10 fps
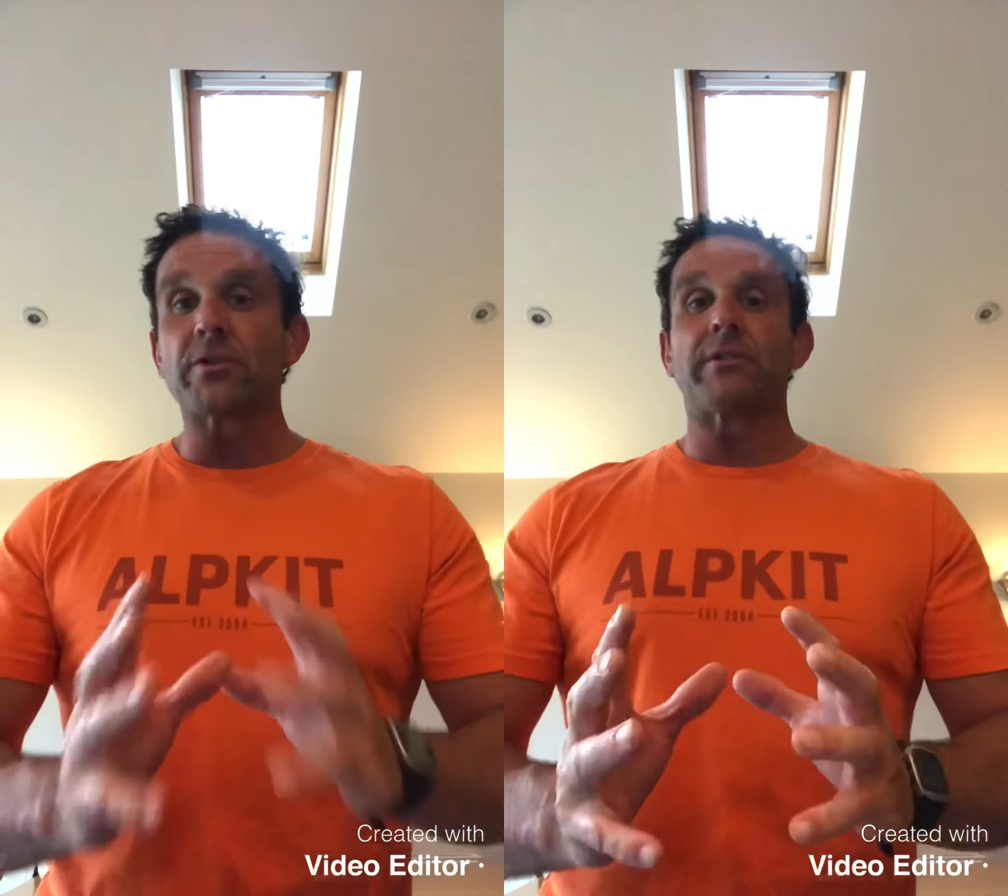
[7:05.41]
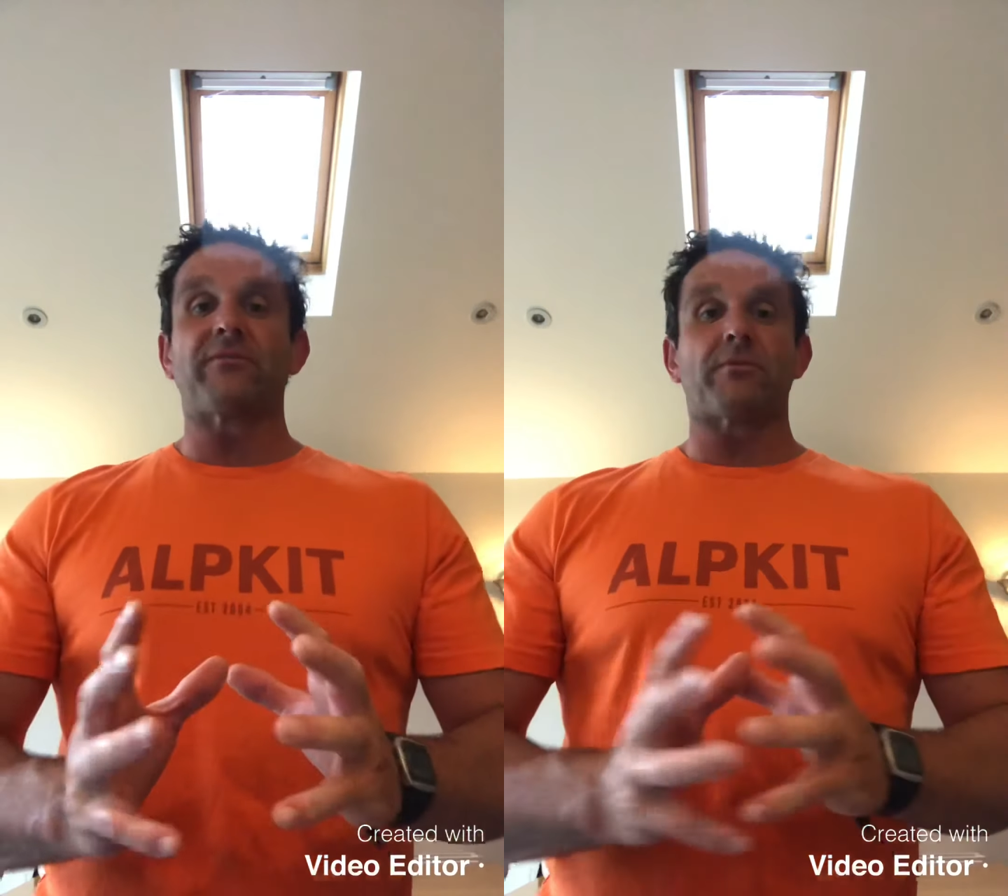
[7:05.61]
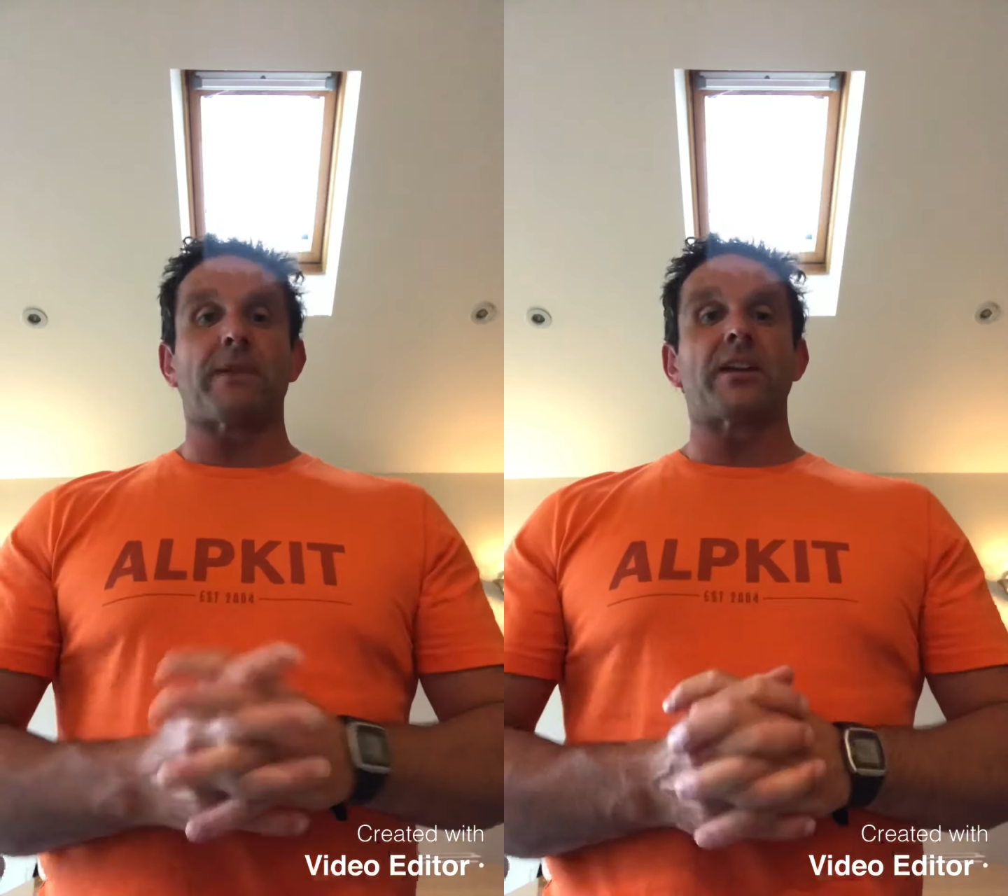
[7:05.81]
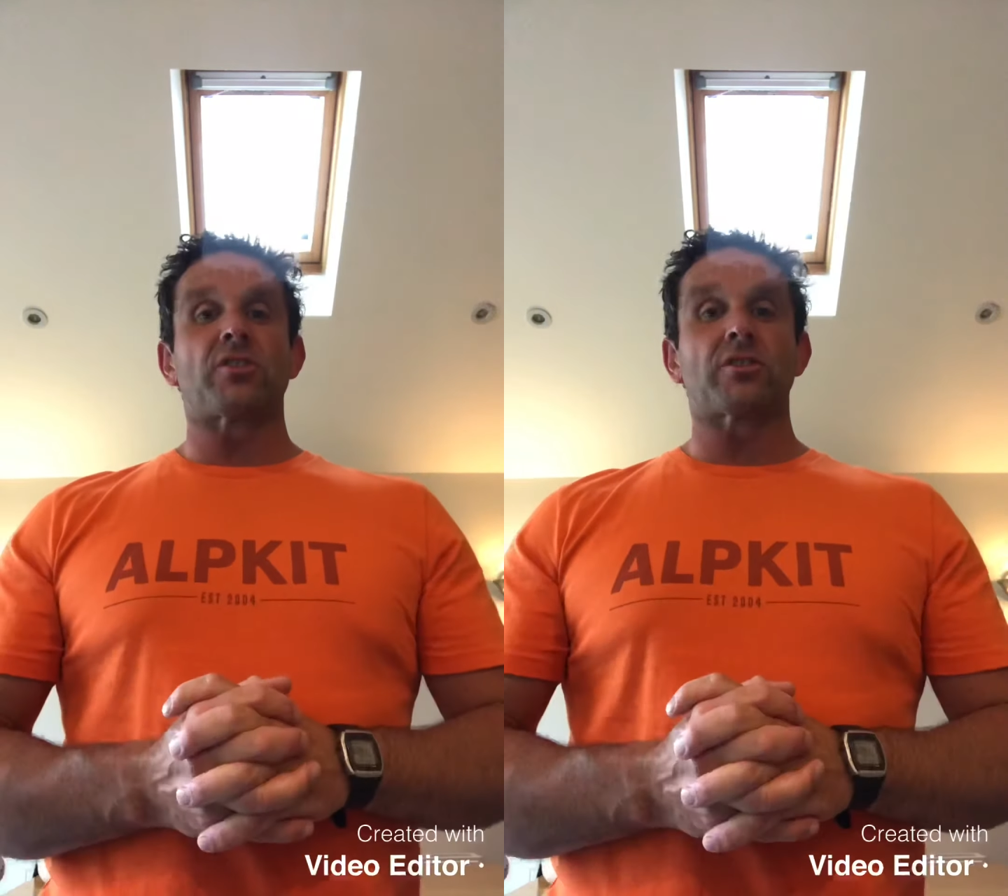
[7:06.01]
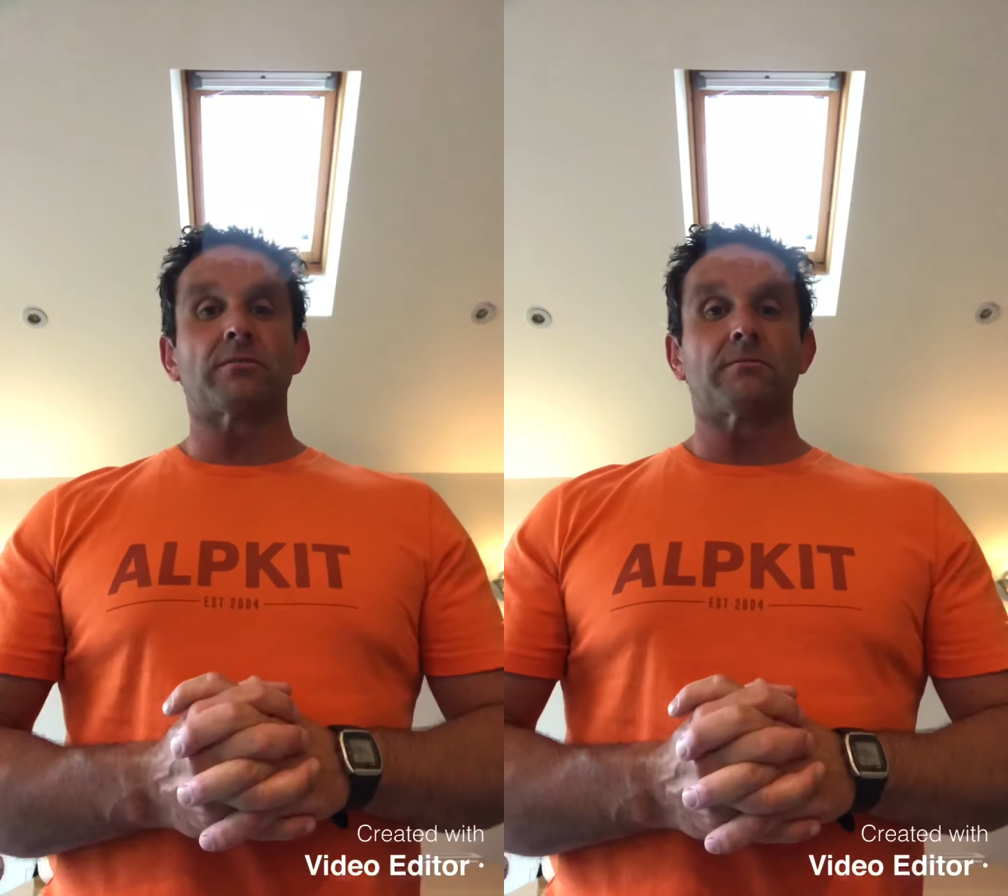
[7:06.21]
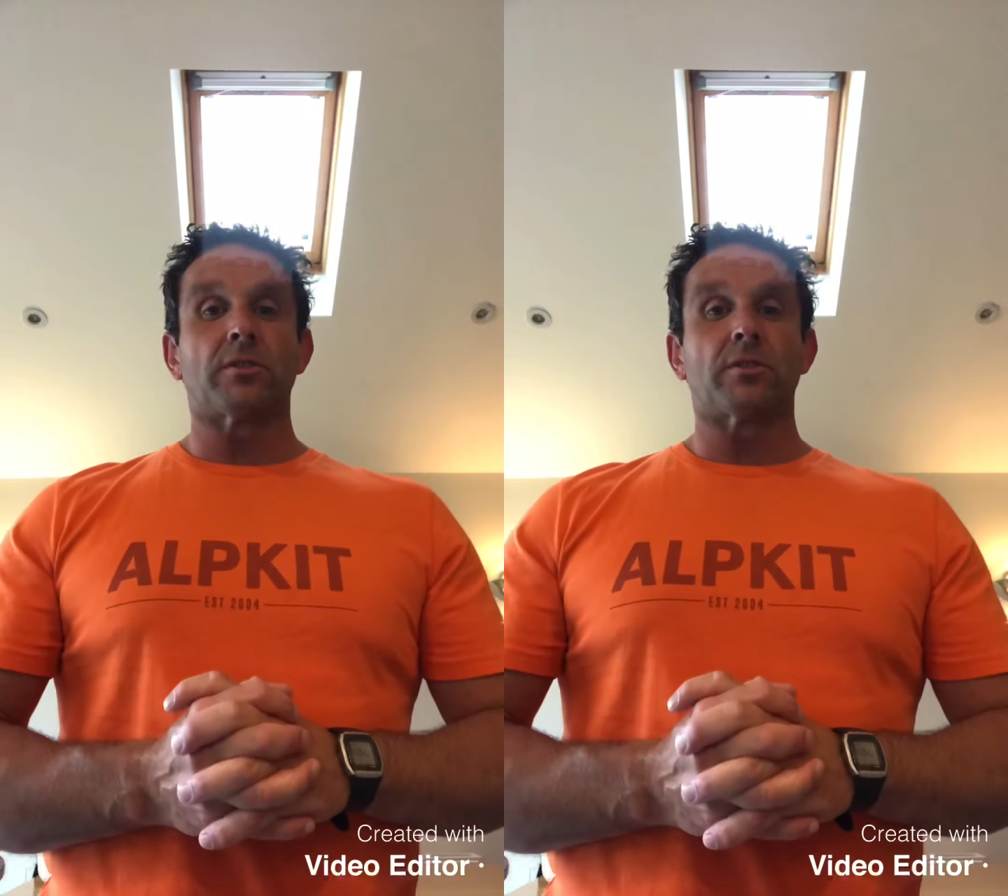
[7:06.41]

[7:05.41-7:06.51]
information,